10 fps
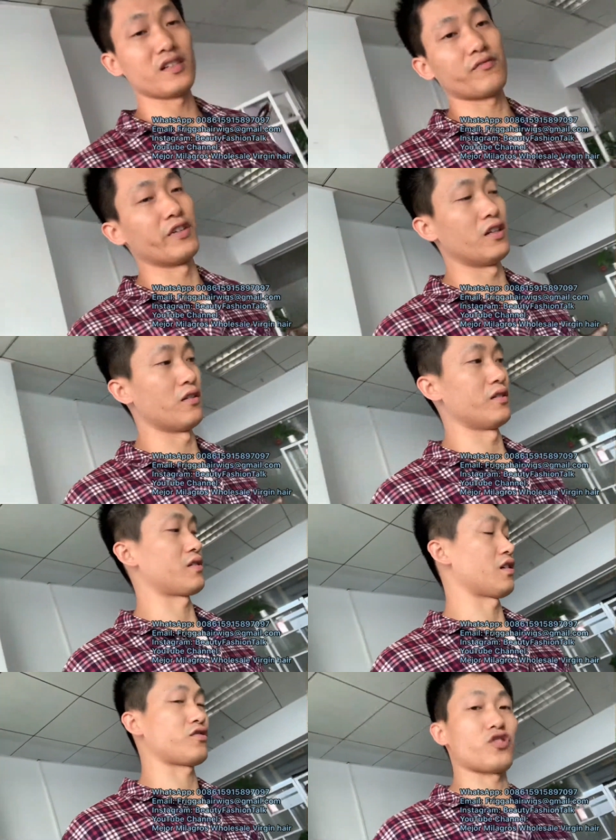video is
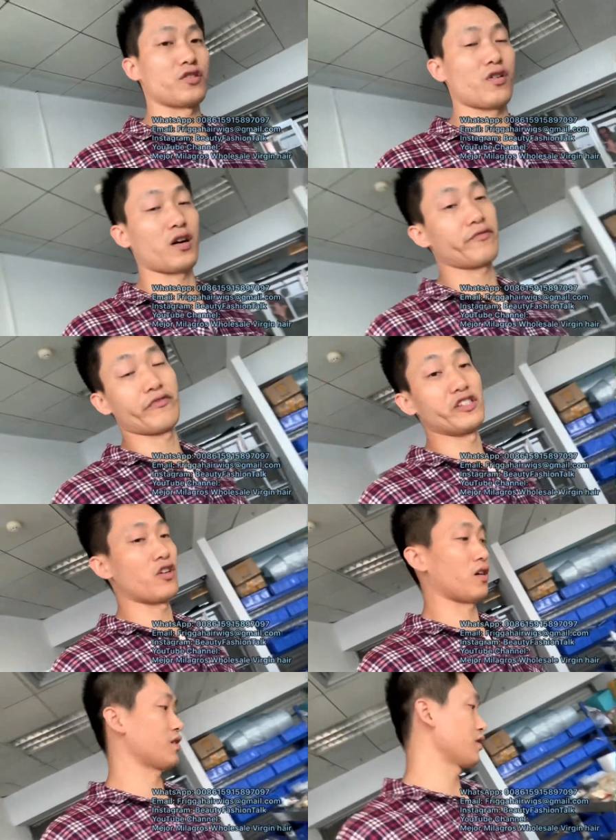a short talk, free talk.